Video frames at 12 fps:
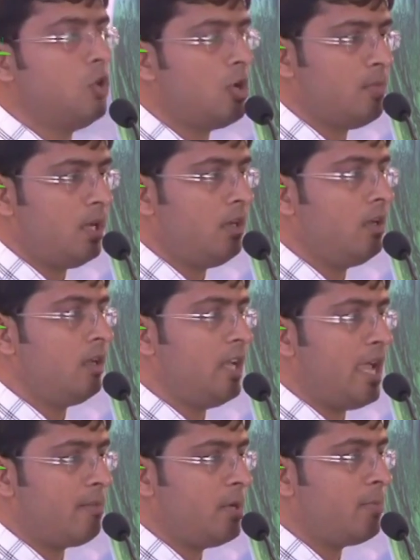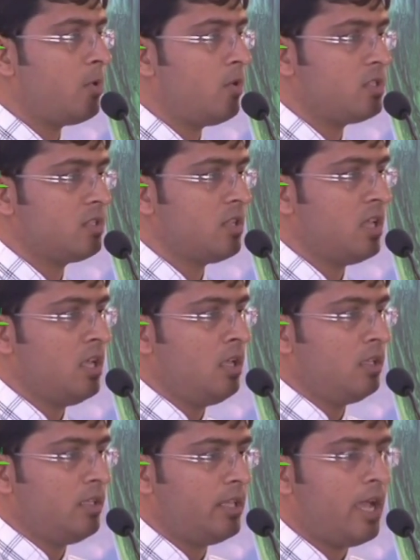normal lab reports.
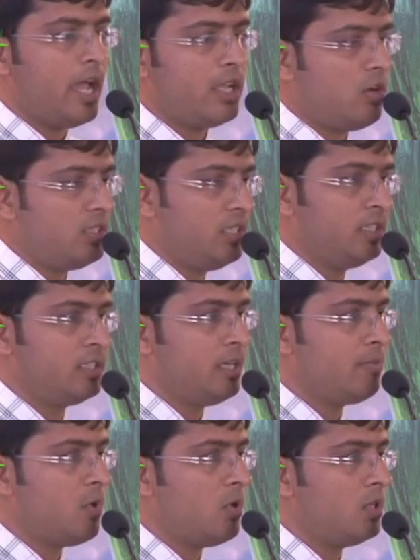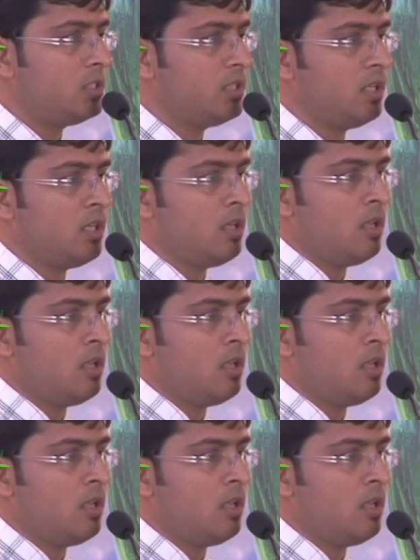Then I got these reports.